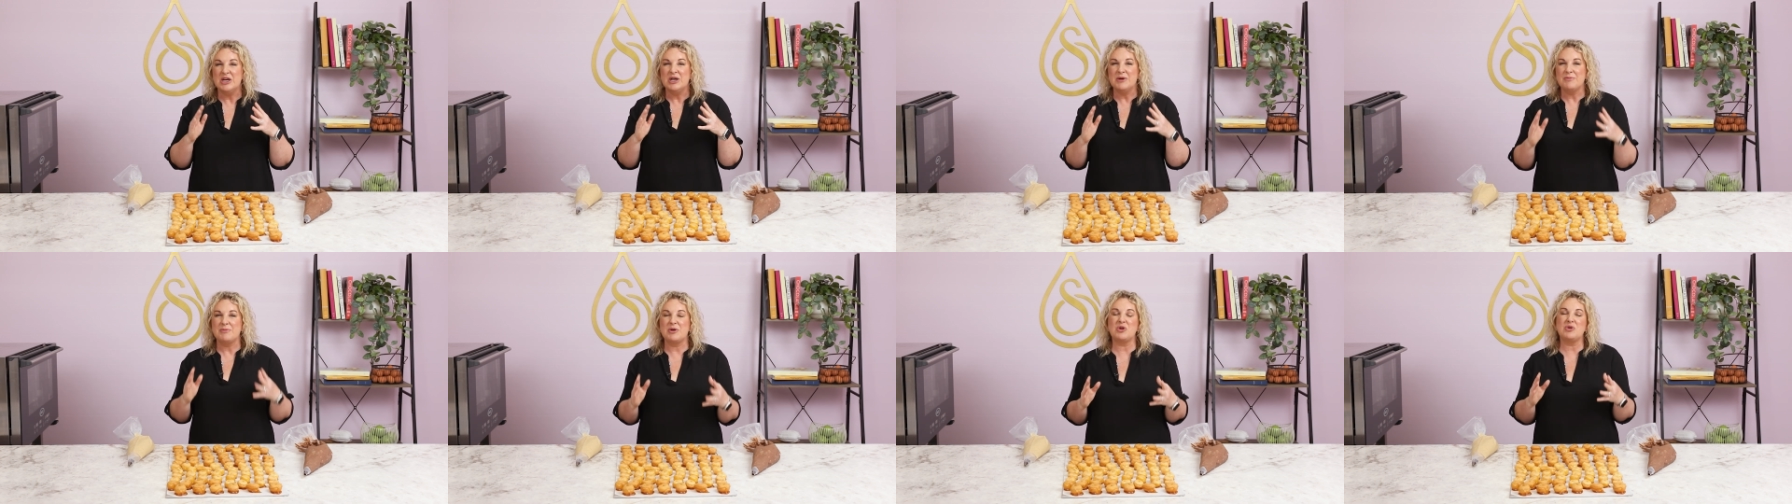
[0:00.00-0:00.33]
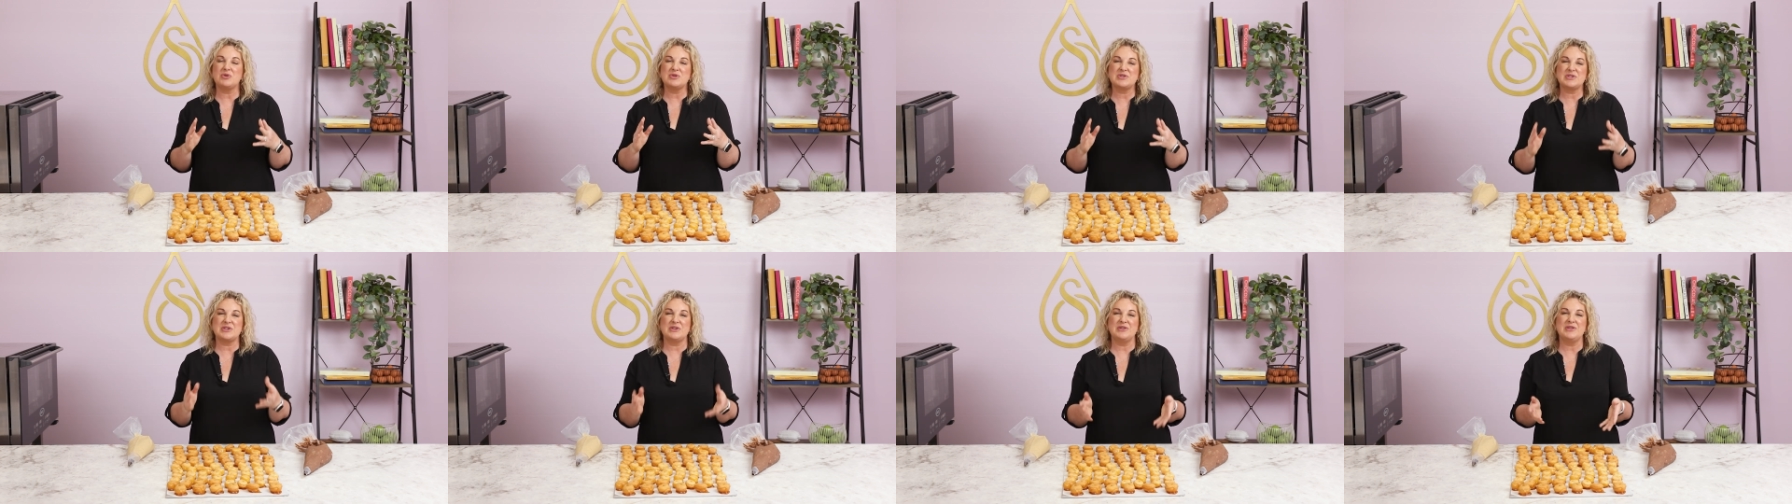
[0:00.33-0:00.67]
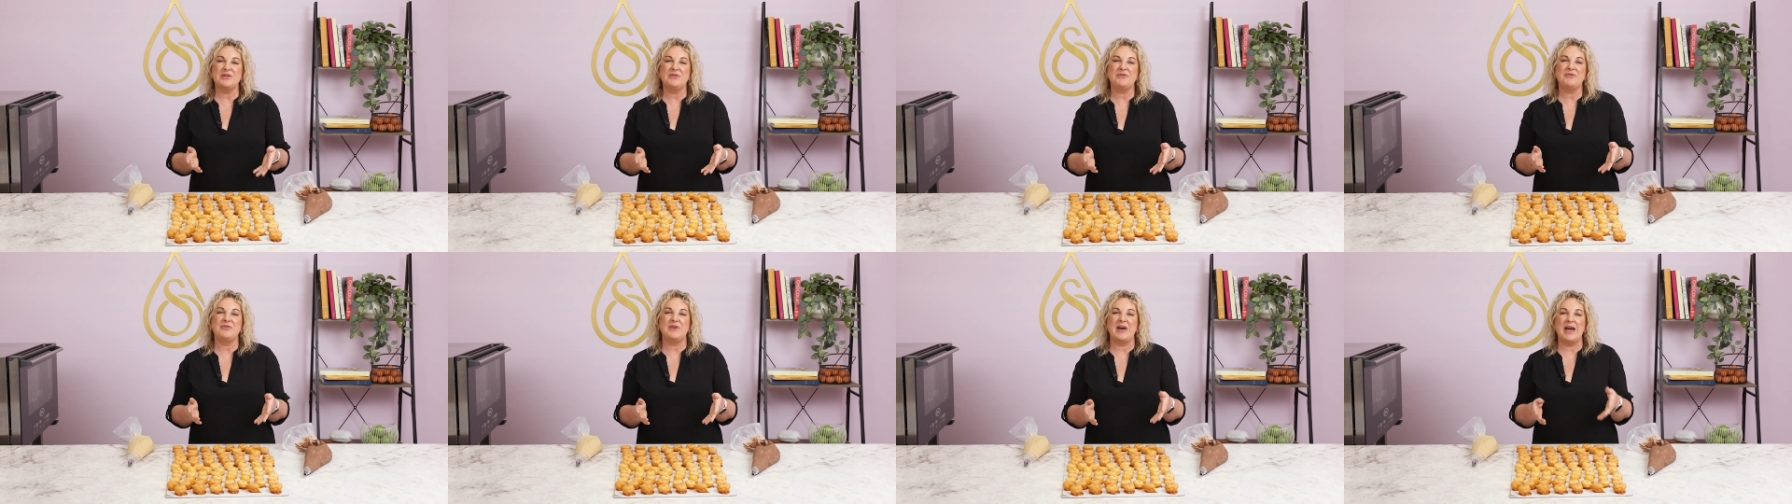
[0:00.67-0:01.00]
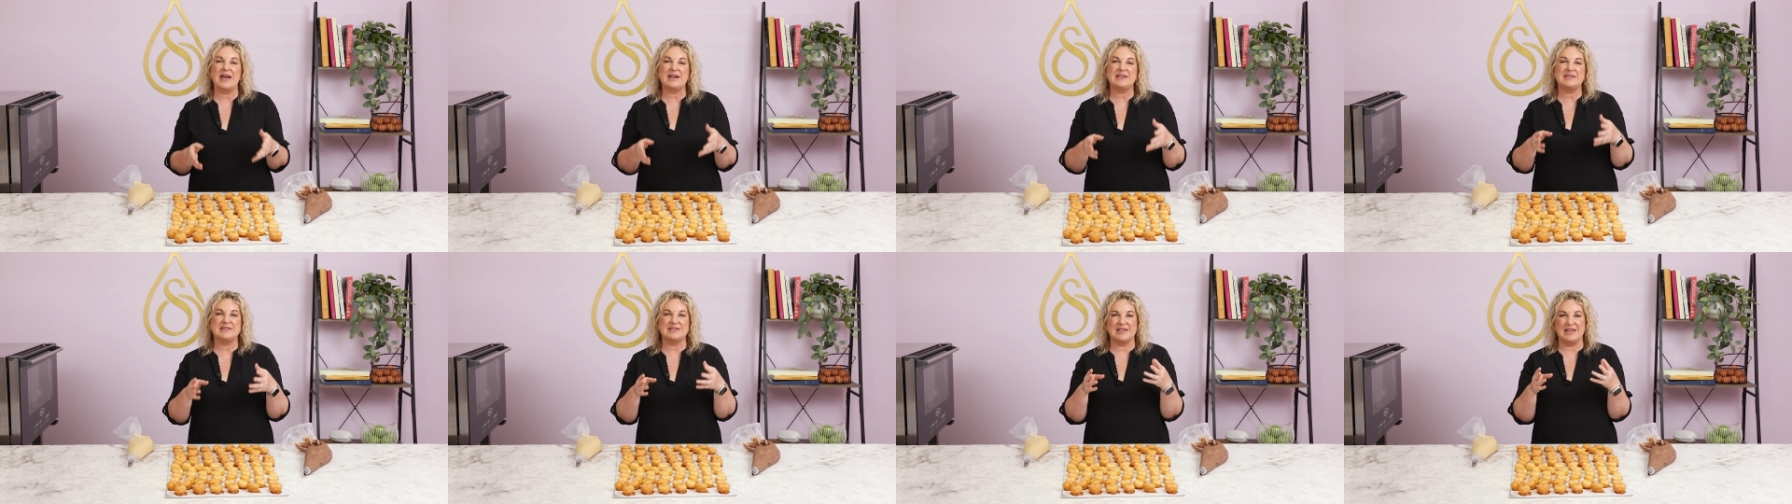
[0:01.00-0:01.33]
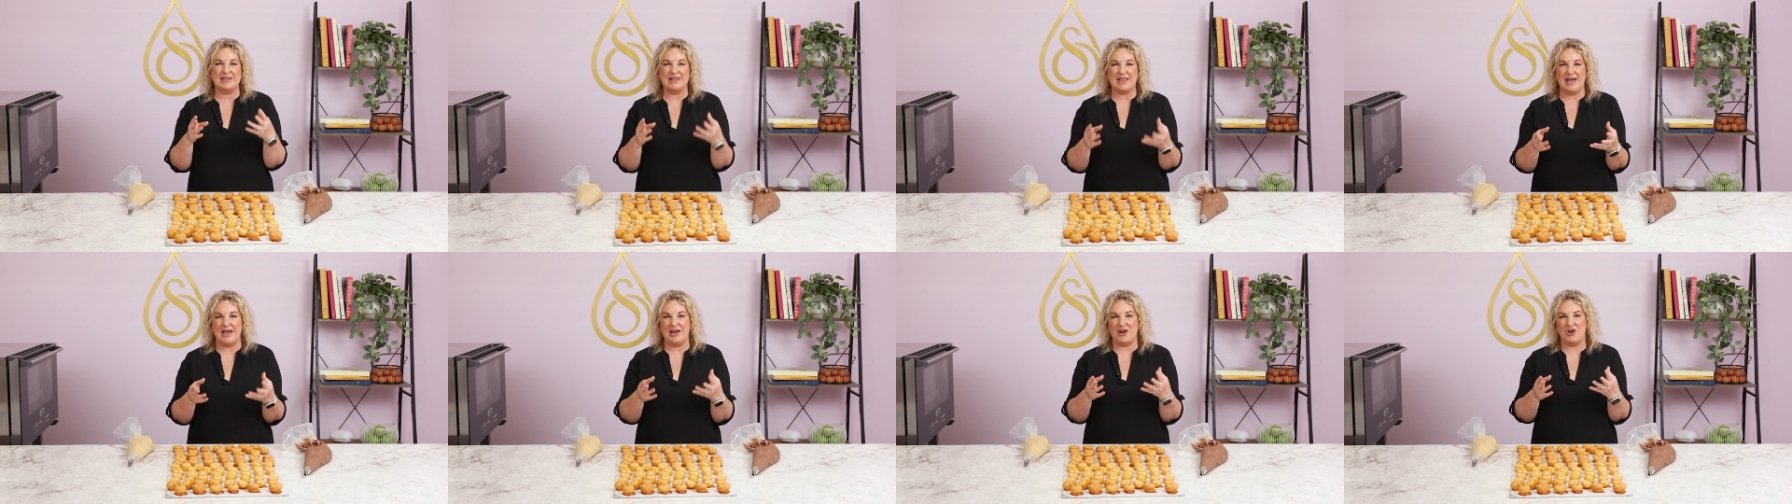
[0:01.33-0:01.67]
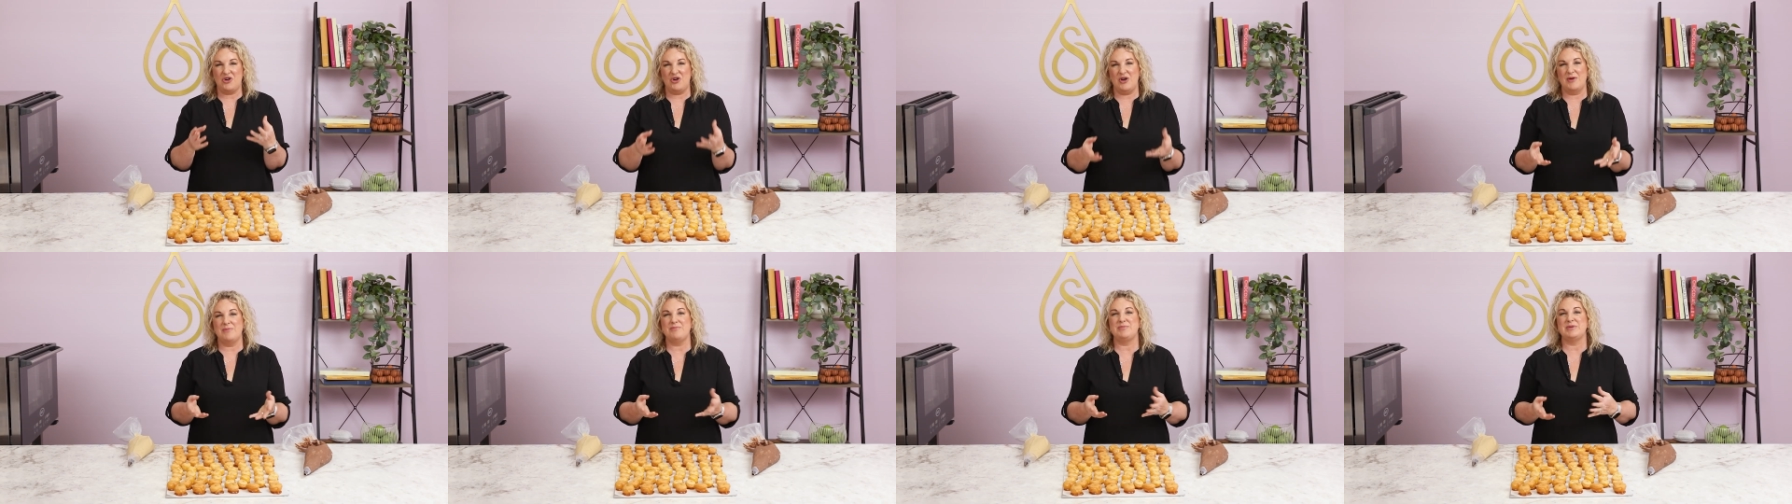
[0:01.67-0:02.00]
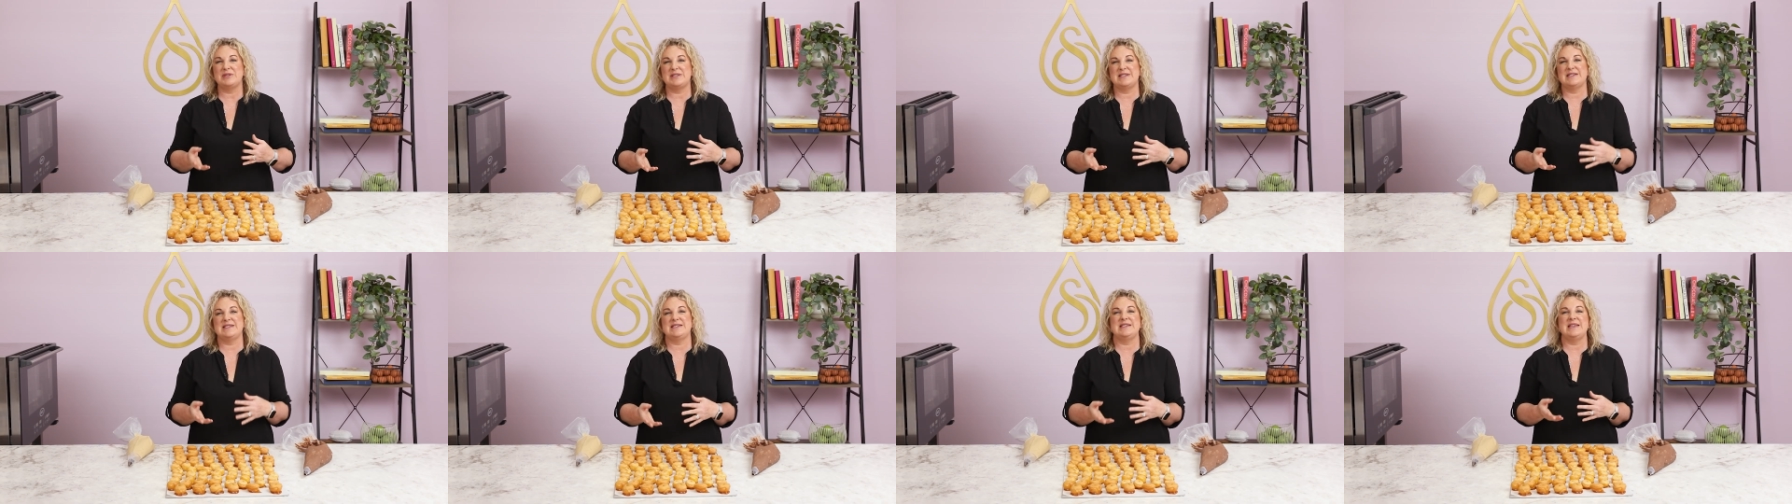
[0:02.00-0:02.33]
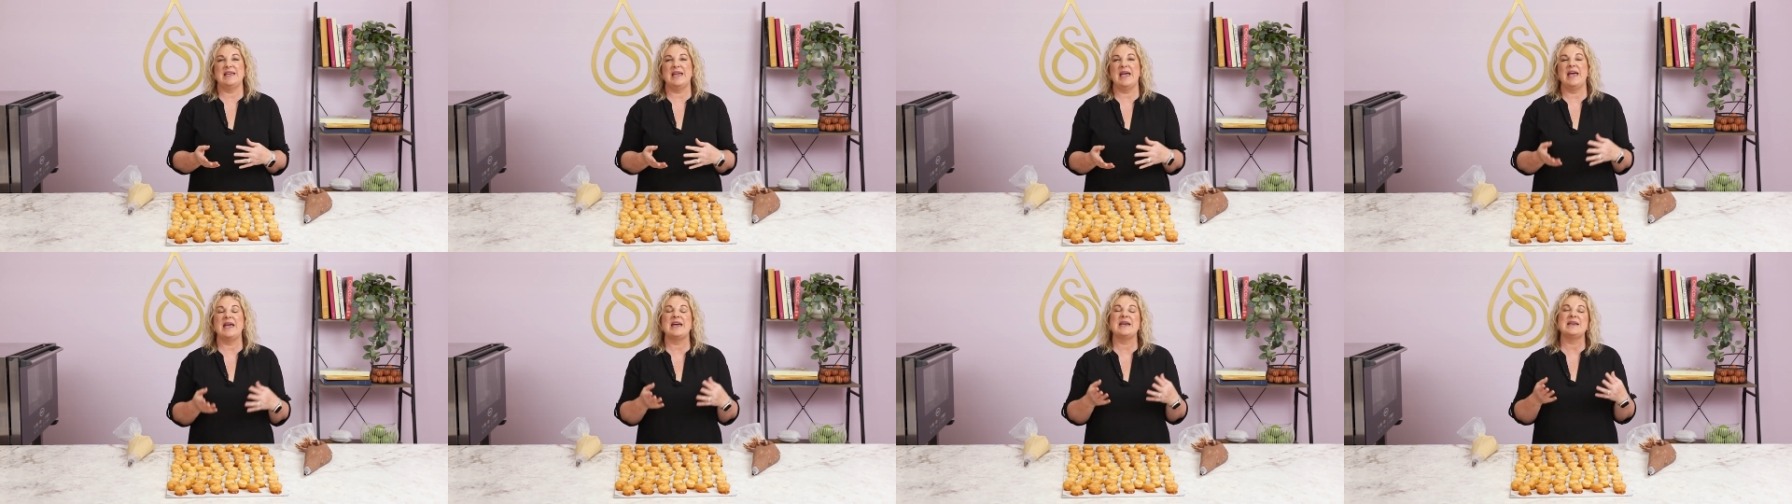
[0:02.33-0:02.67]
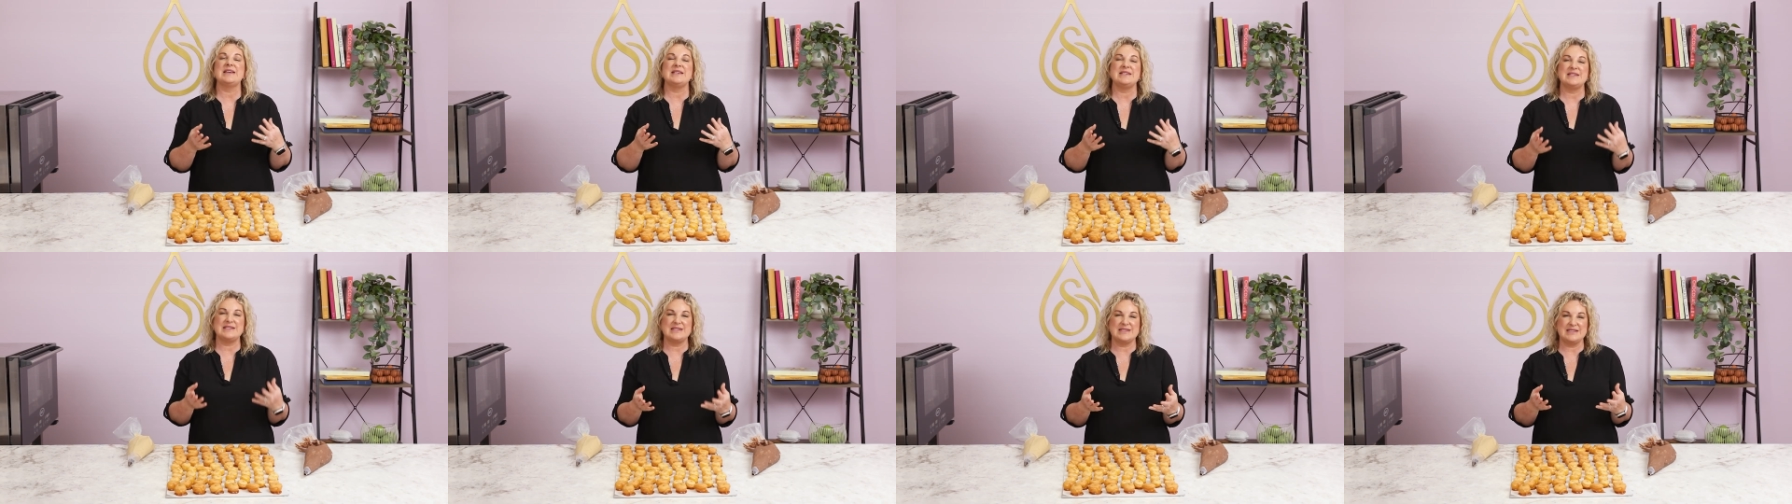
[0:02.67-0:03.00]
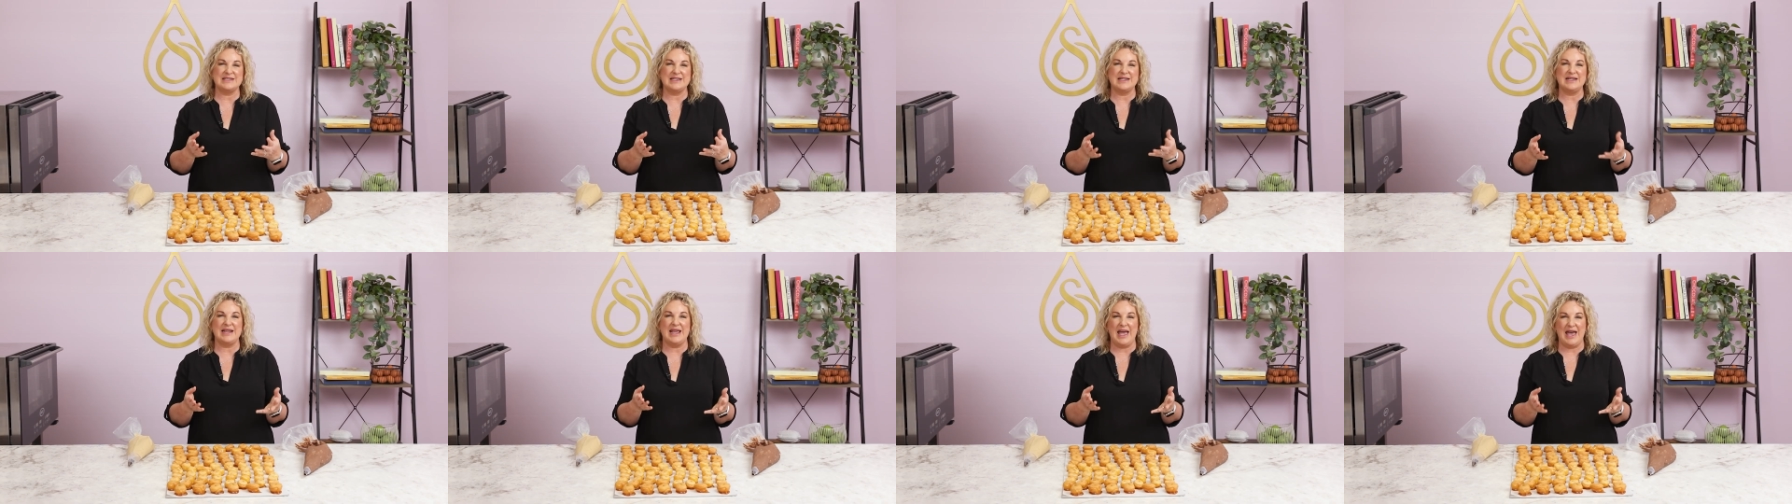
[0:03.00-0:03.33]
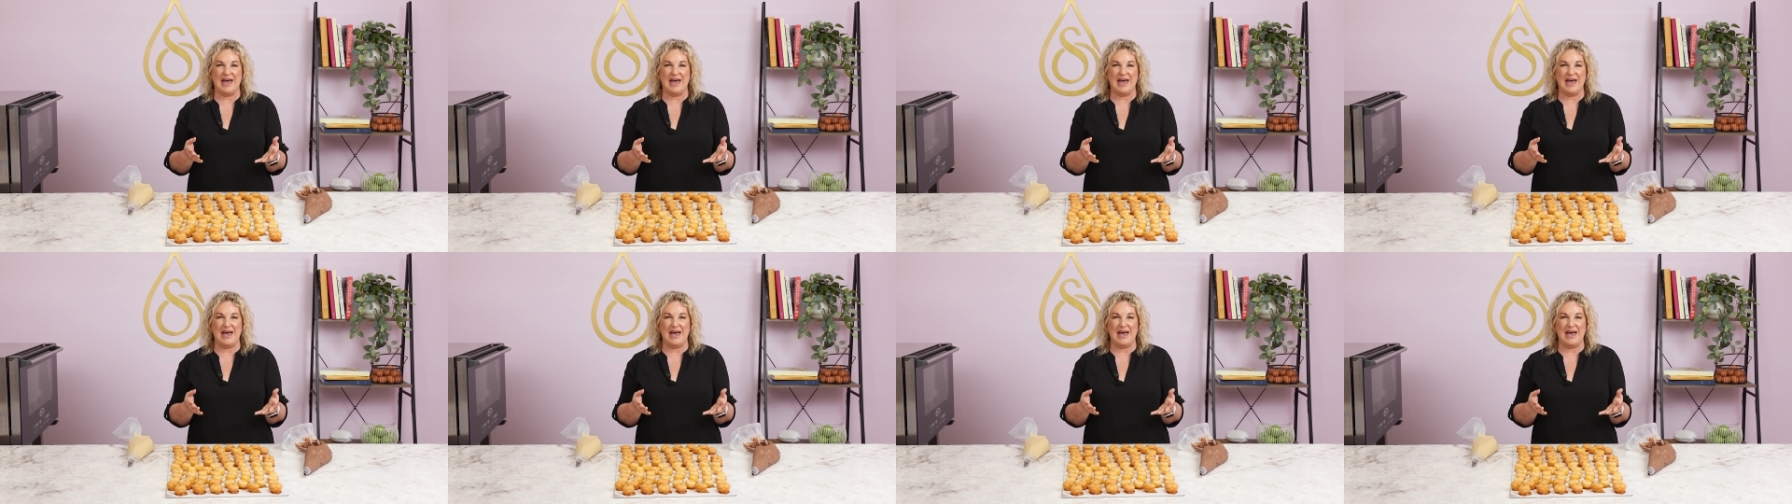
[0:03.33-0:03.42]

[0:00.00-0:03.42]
but also the fact that that crème pâtissière is sitting